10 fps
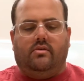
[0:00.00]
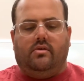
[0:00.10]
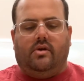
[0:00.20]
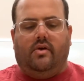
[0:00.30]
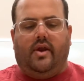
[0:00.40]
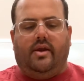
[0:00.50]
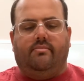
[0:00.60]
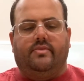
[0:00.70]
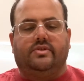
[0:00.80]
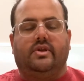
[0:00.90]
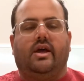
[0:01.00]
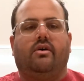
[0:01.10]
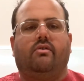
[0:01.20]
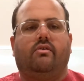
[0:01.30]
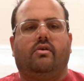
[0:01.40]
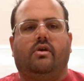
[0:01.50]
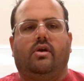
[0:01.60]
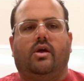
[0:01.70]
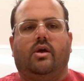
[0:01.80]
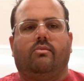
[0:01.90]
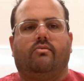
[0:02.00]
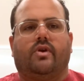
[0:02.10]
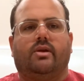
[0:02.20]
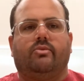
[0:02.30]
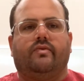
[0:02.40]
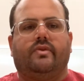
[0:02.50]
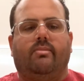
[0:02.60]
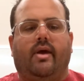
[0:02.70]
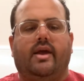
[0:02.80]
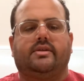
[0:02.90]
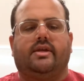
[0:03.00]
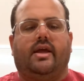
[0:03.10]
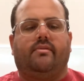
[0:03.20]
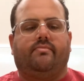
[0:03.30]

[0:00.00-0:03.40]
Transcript: All right, so now we're gonna move to the back side.